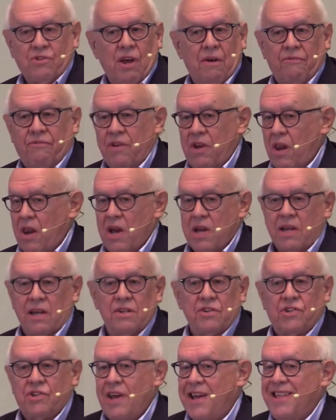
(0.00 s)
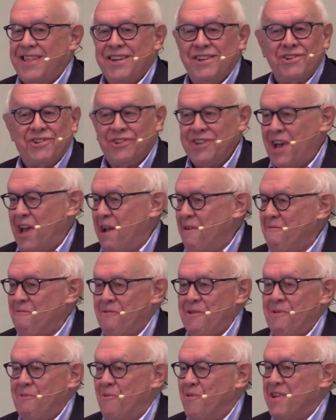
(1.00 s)
I feel like I say this
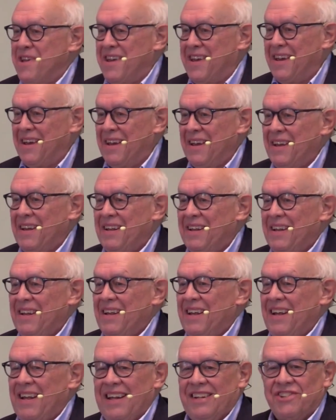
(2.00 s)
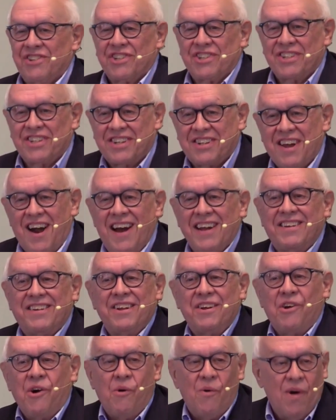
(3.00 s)
every week, it's got to
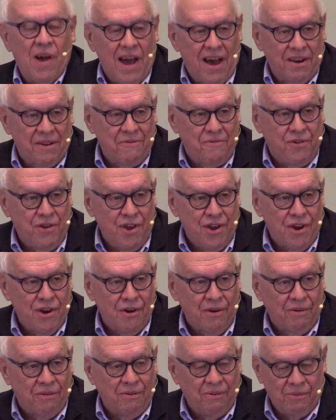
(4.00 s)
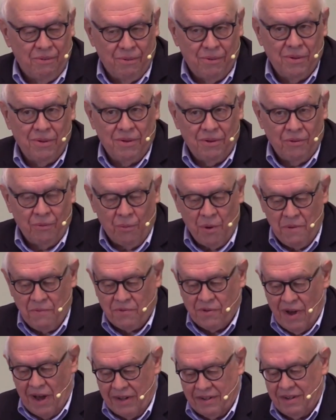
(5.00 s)
go out of here. We've
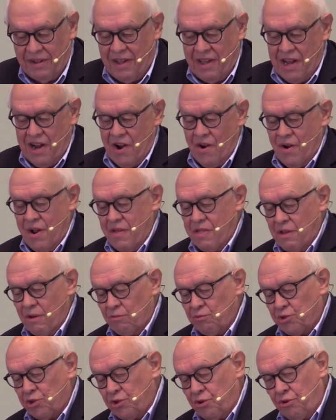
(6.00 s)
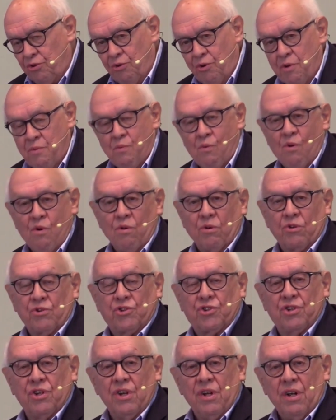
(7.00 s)
got to carry those good
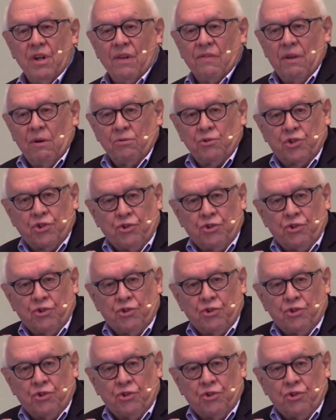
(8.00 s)
works, those